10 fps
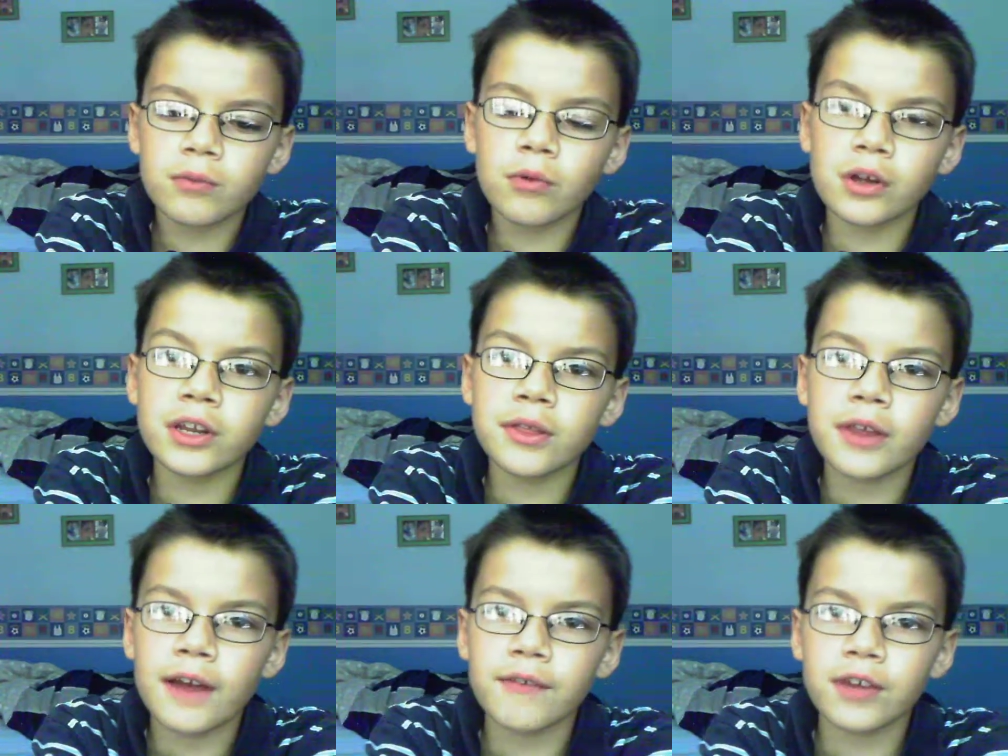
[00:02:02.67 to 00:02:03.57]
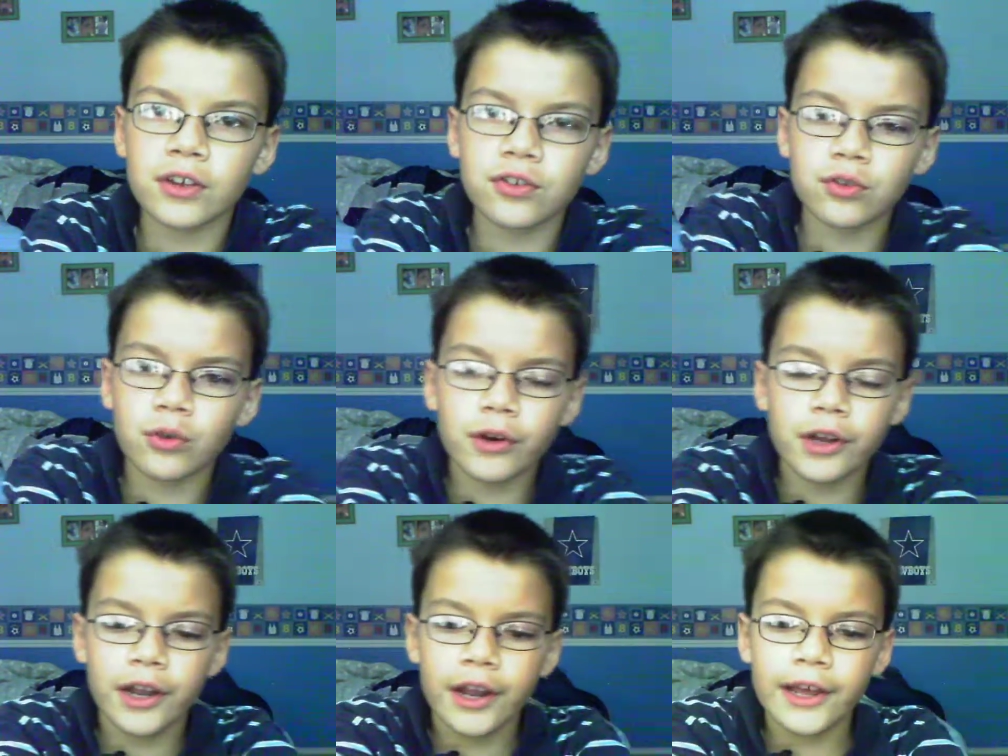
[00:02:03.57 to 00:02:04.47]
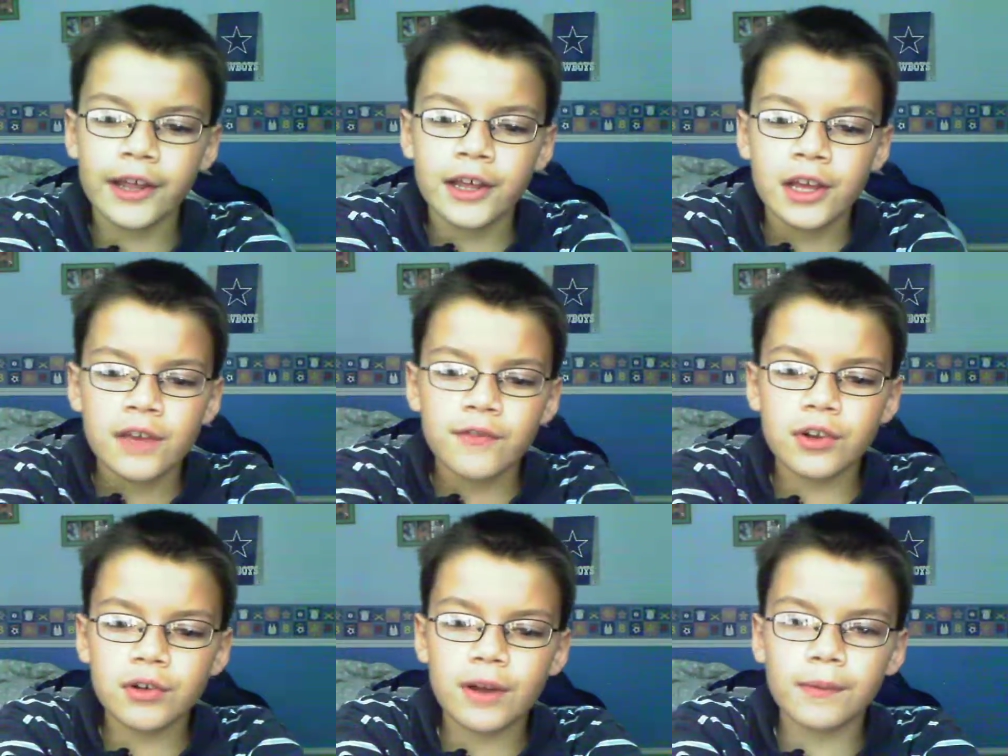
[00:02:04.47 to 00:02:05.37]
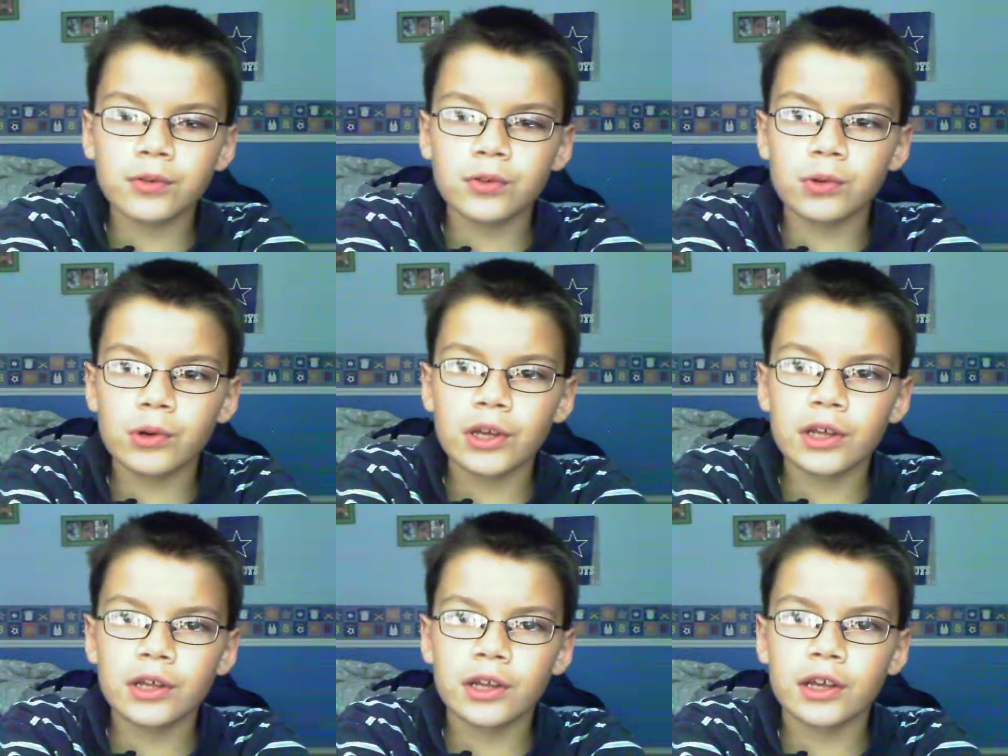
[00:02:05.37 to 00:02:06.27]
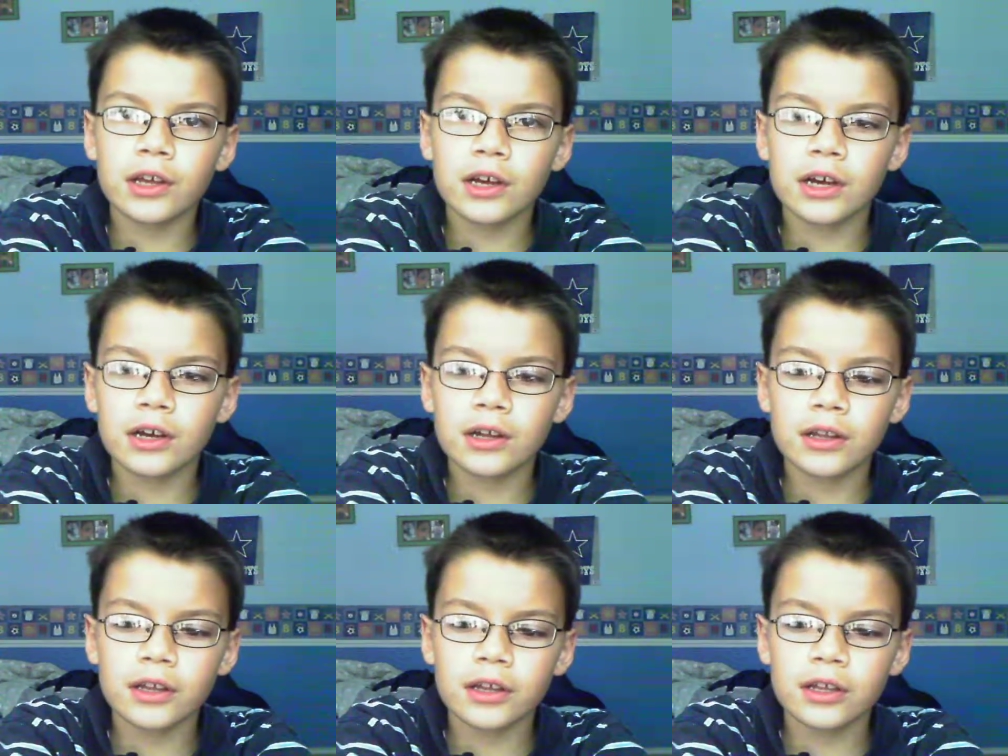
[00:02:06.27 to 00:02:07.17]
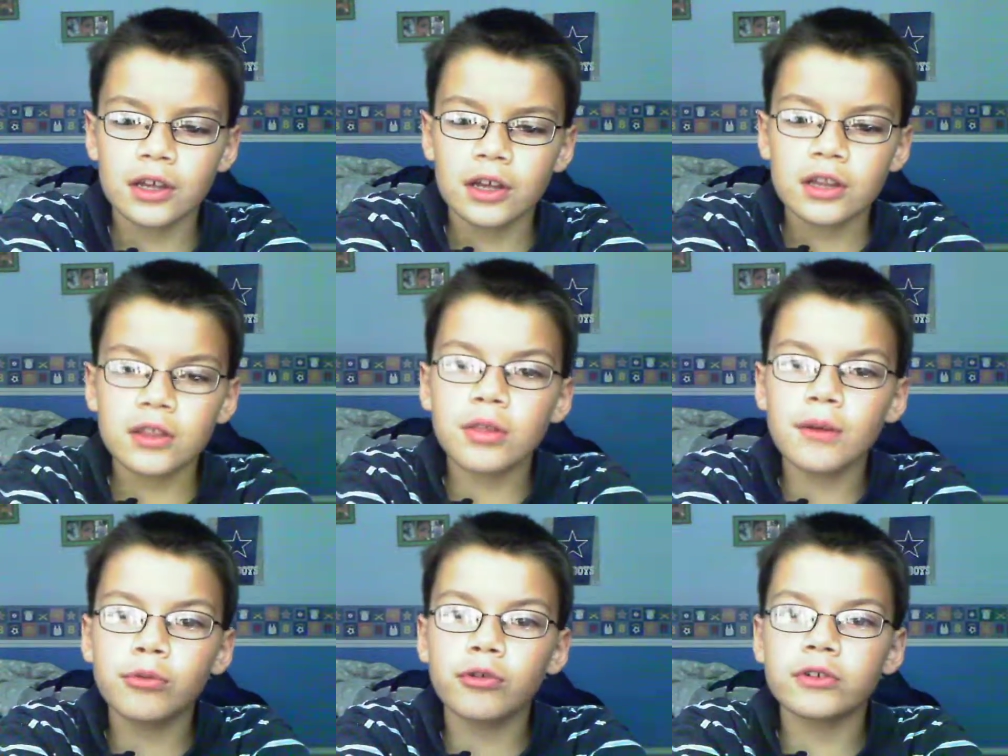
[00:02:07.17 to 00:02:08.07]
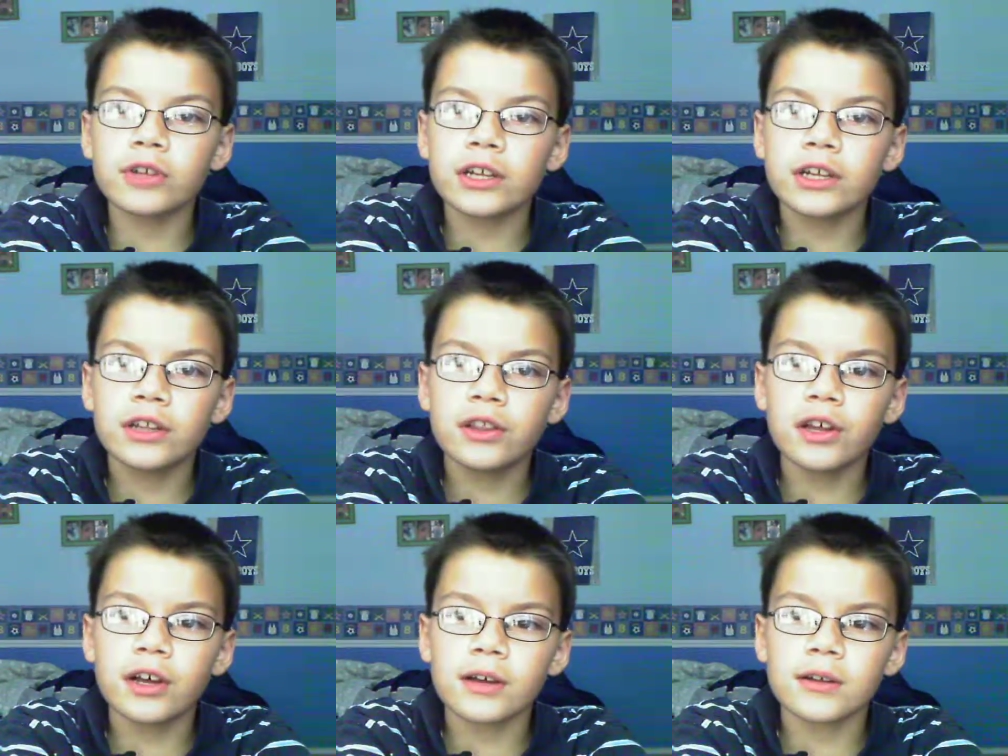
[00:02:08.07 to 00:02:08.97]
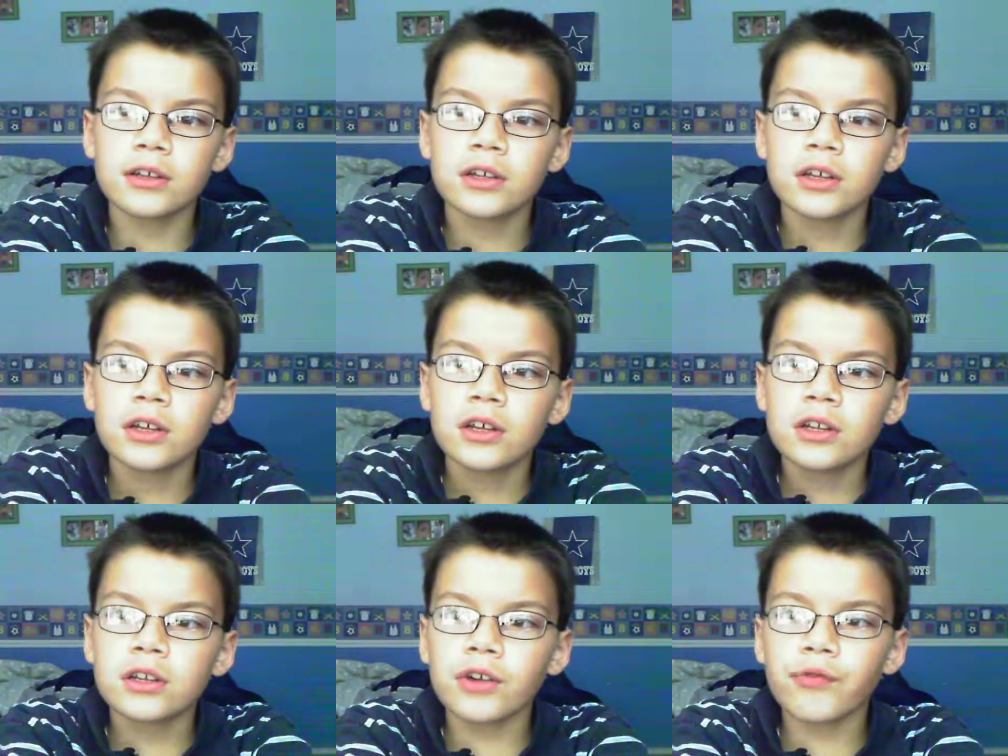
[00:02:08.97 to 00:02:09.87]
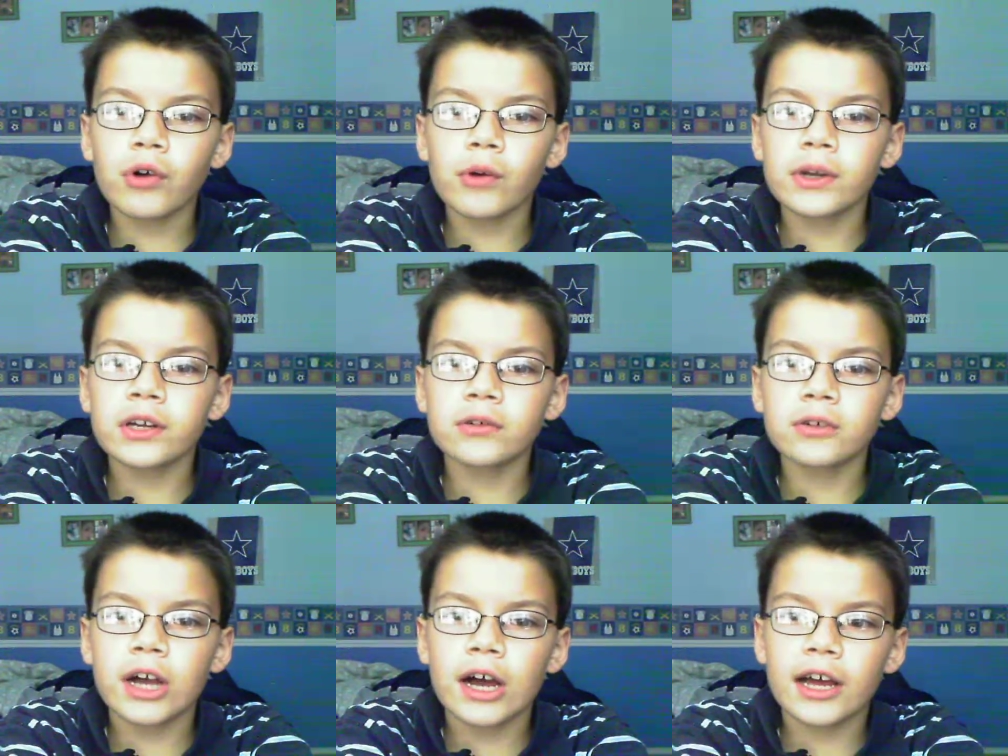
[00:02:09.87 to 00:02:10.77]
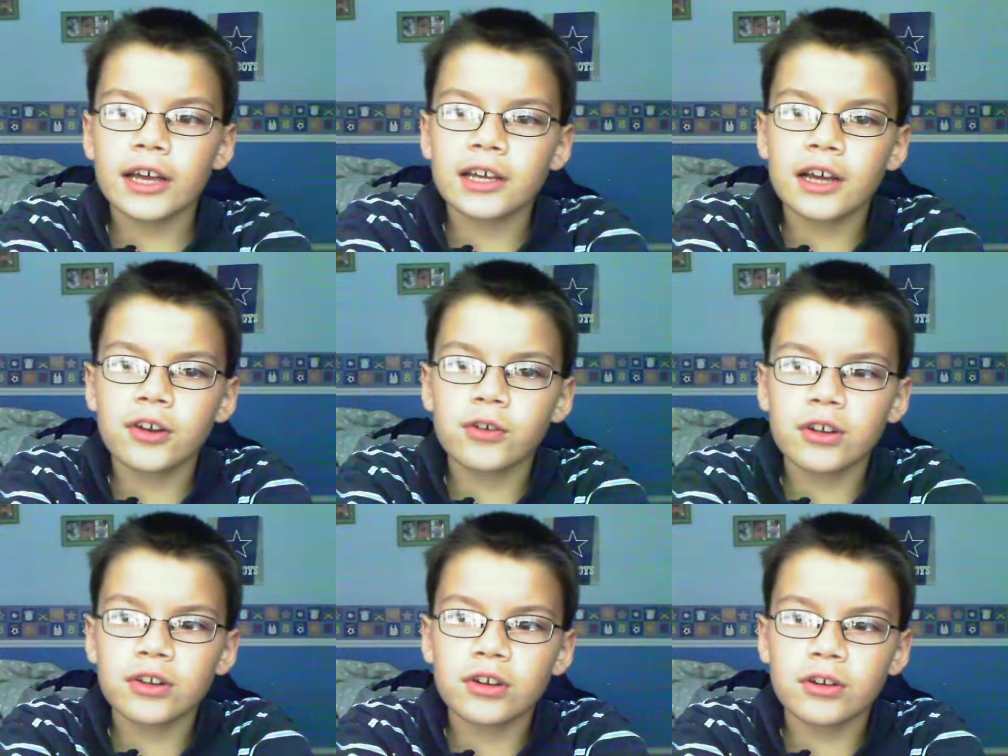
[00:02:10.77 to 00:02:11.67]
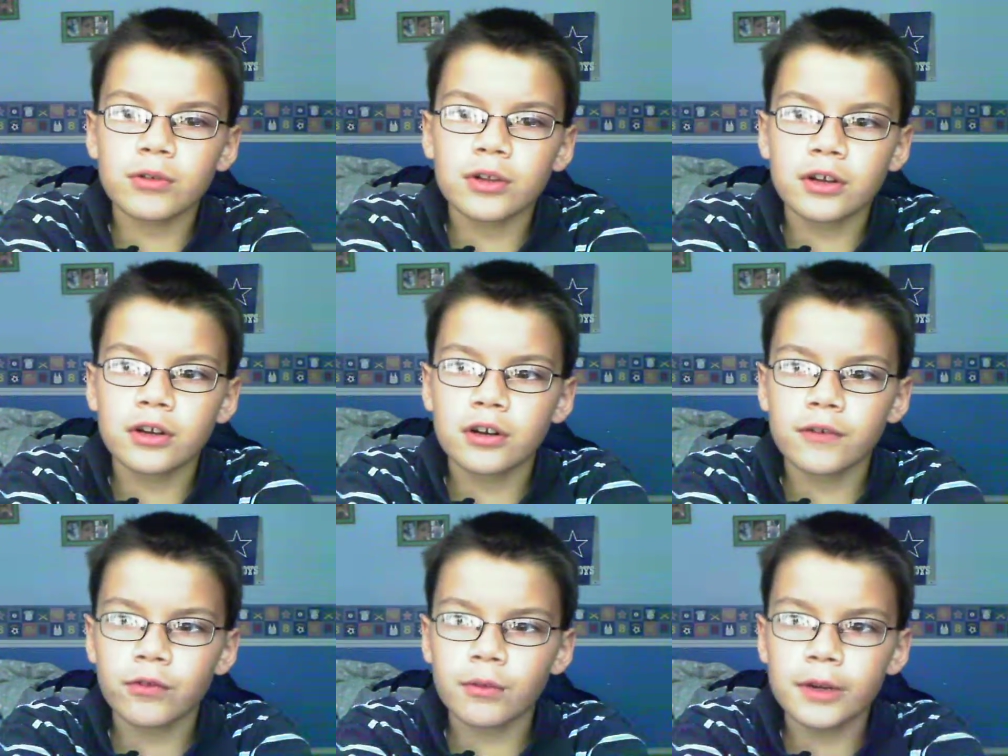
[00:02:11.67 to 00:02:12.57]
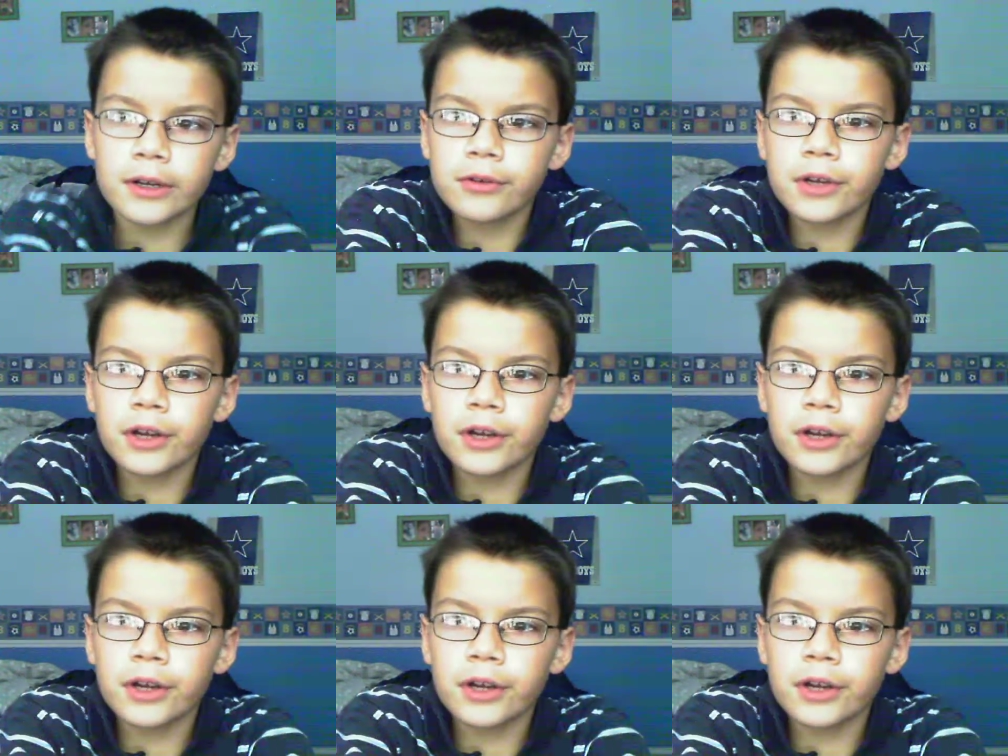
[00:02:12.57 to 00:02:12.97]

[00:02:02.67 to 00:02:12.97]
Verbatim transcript: Well, it needs to have like a story in it. If you don't have a story, like, like some stories I did. The Nerf War, we don't die. I know that's not a really good Nerf War, but who cares?